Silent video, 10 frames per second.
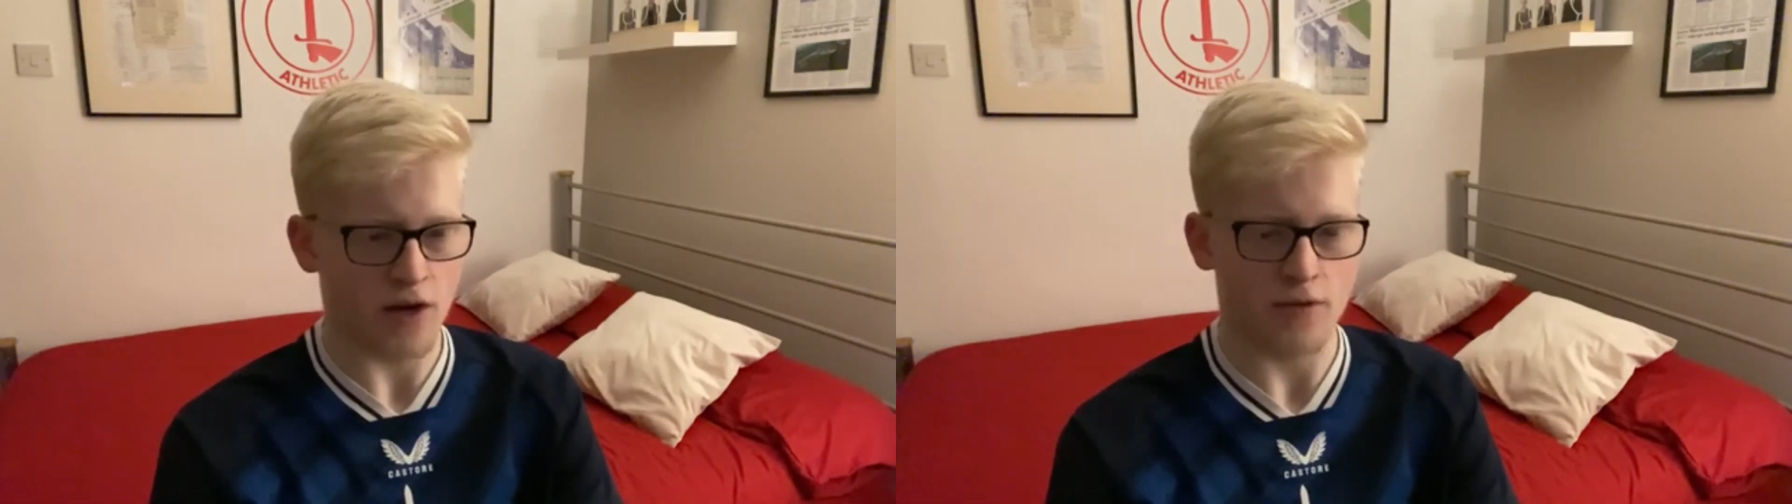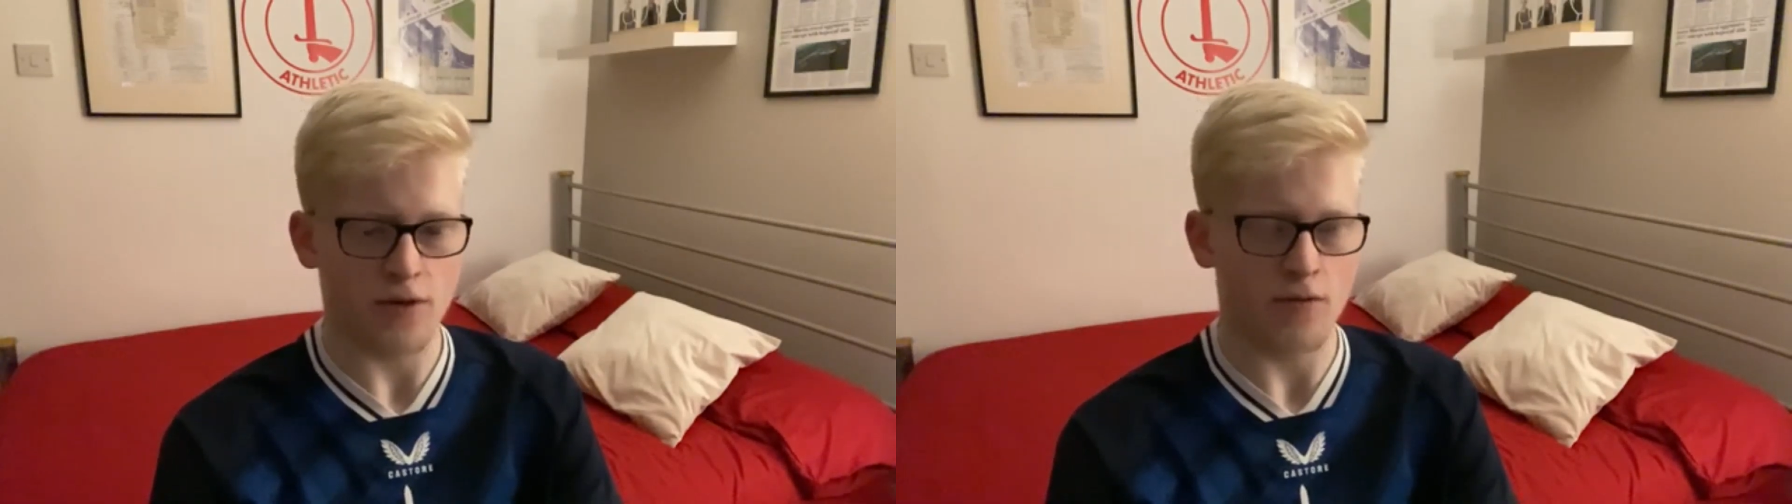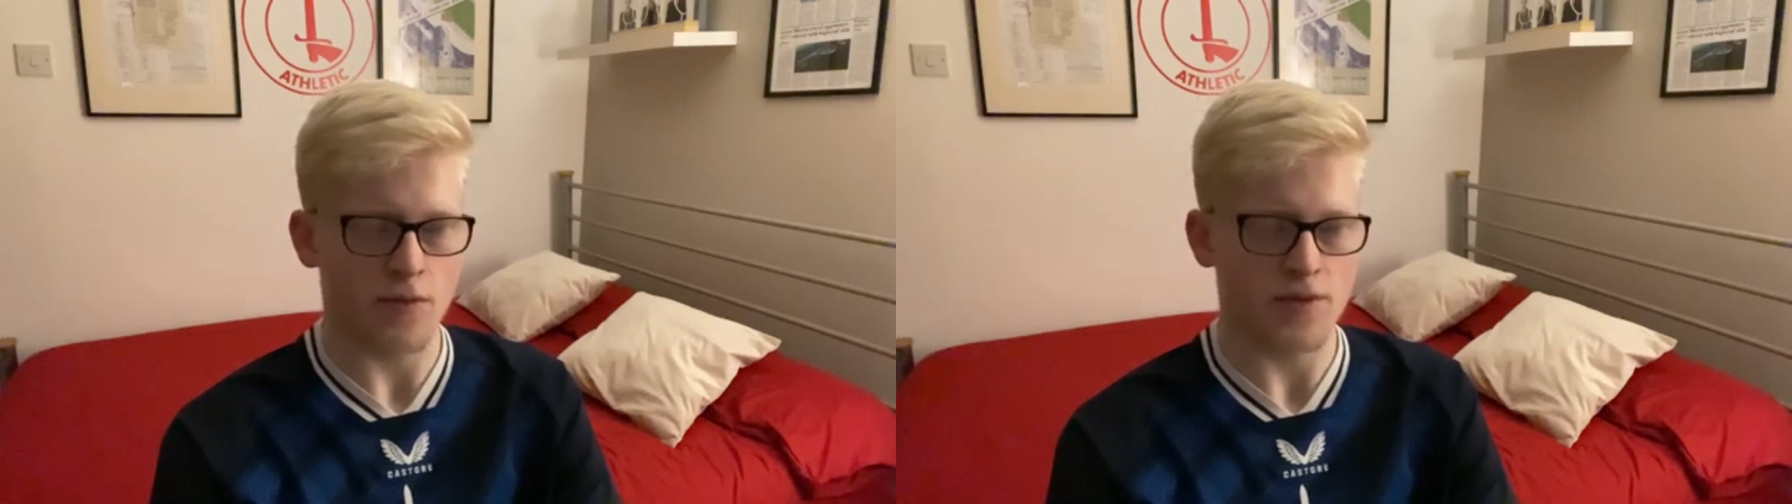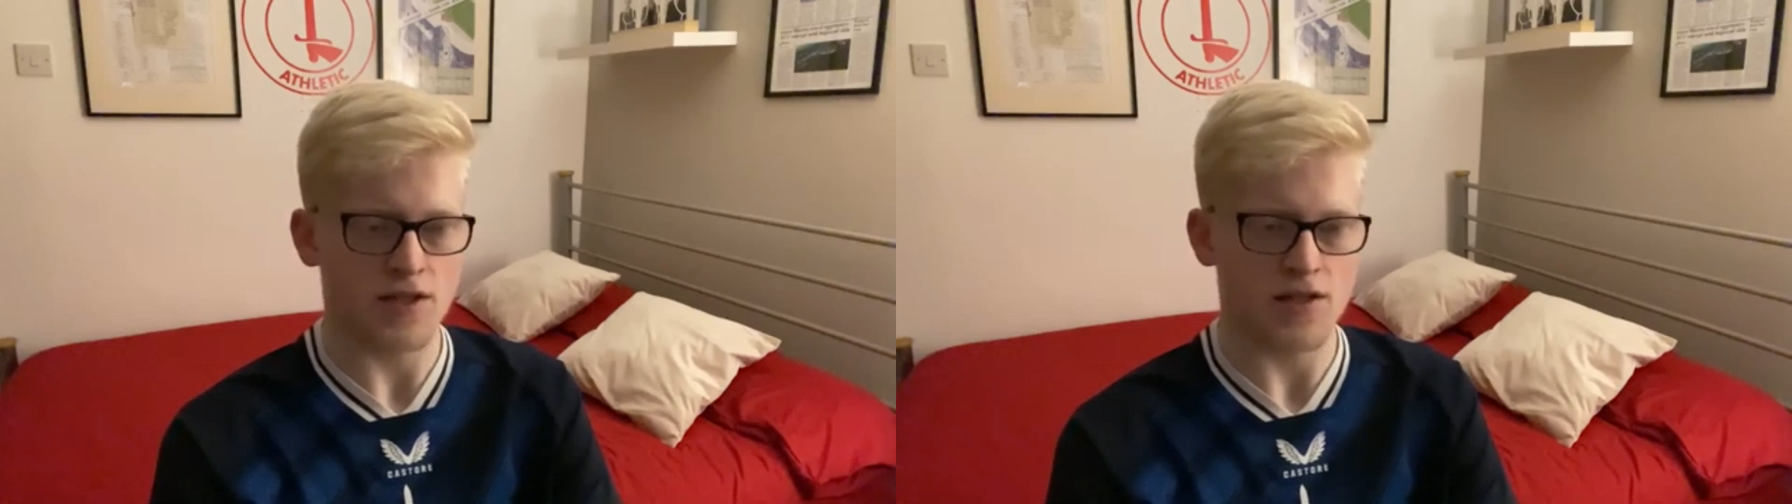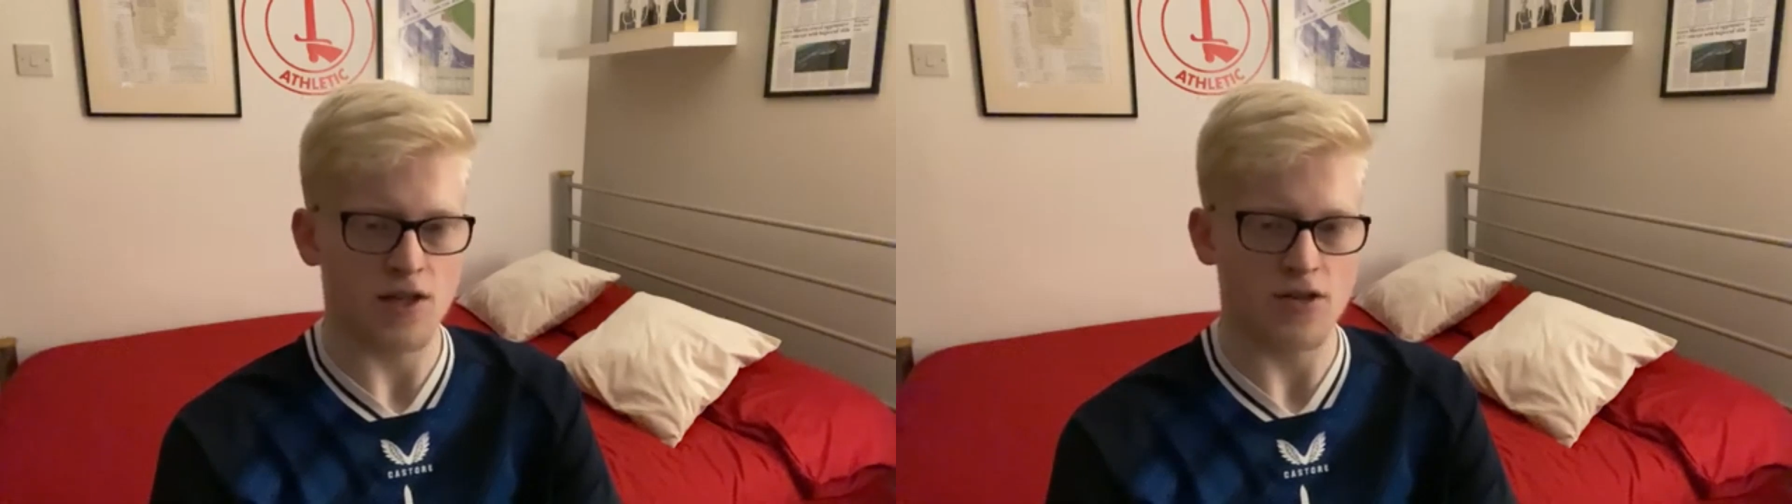accurate
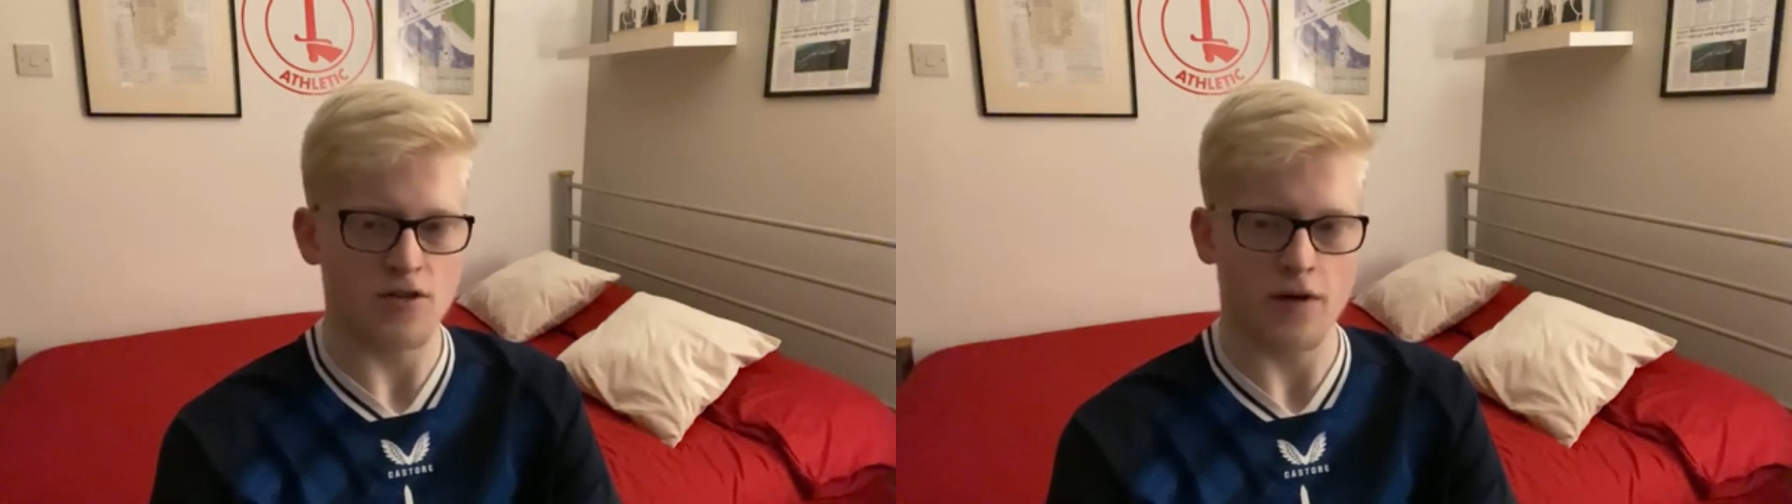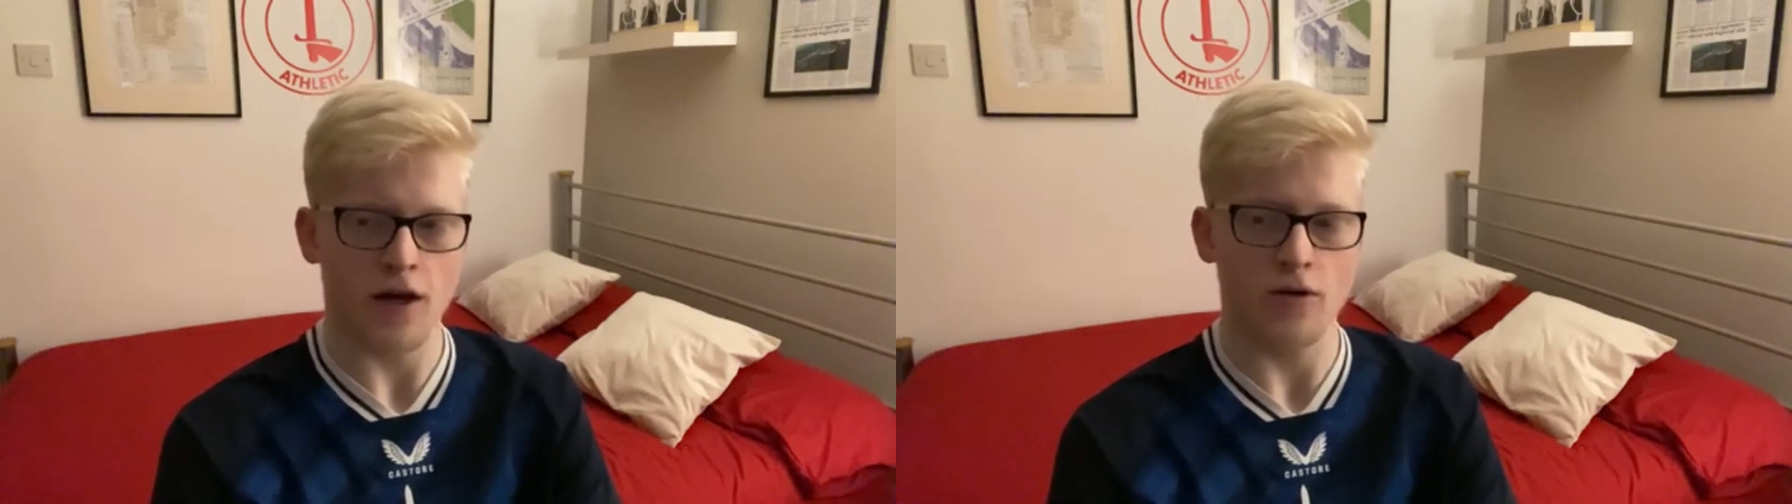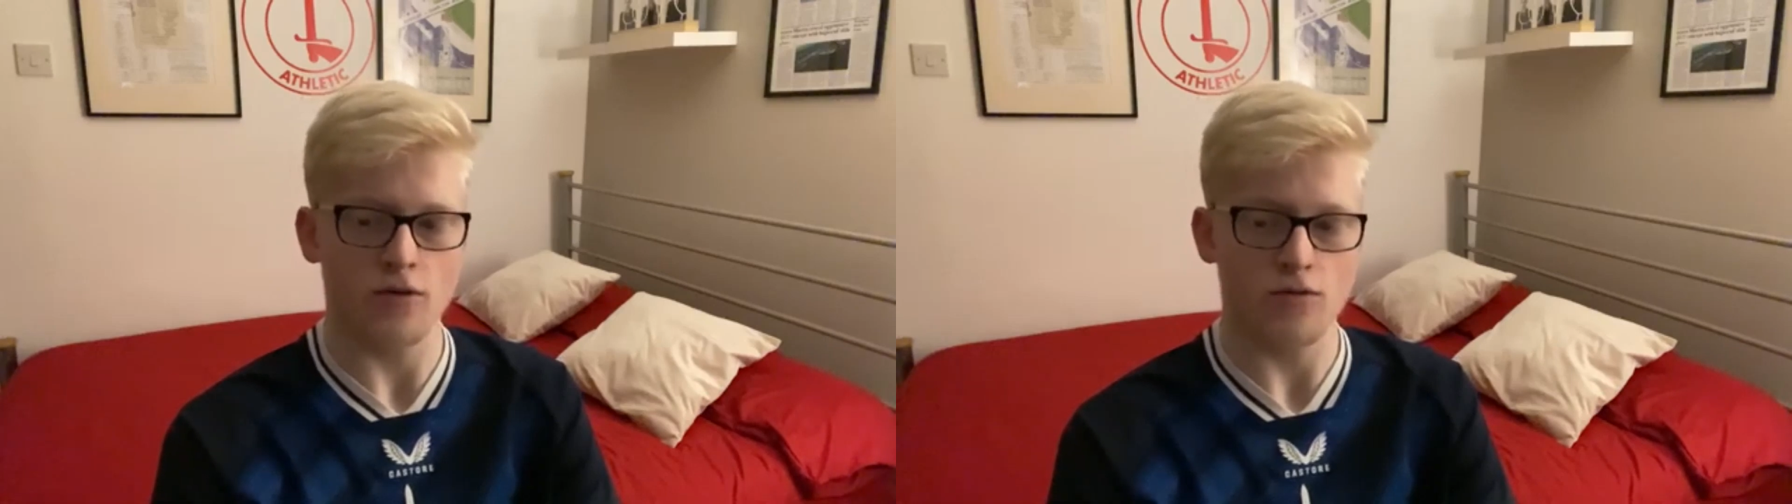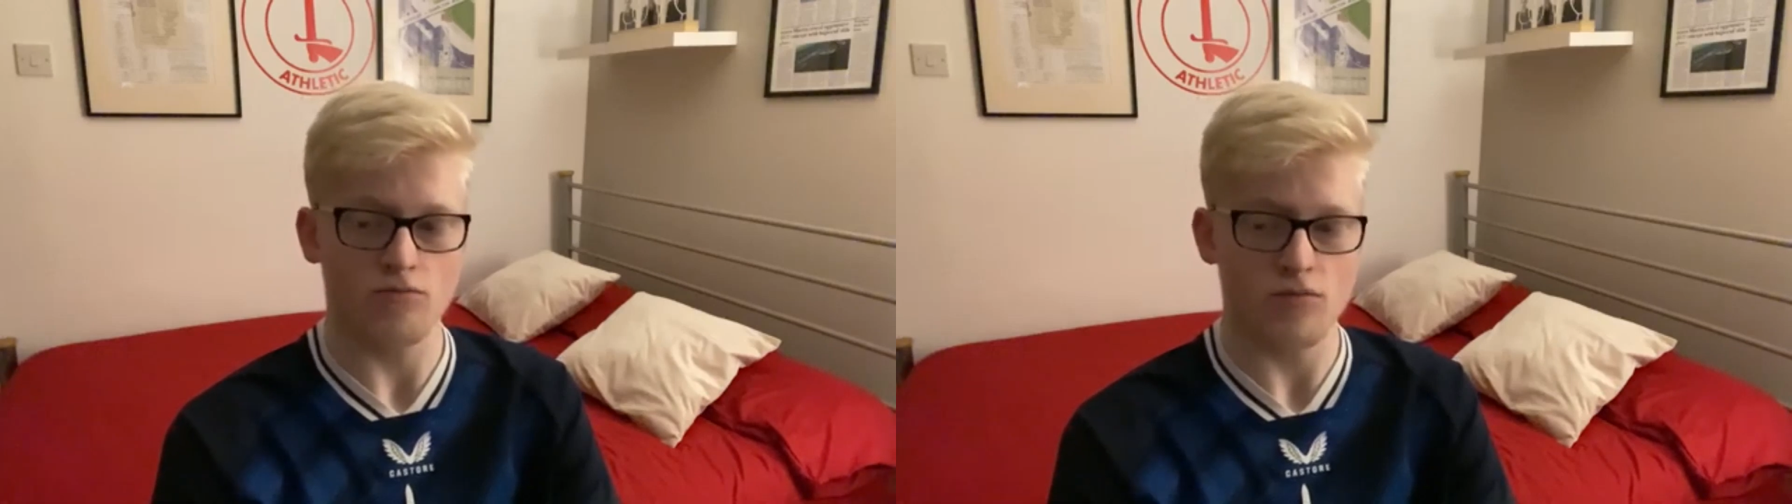representation of how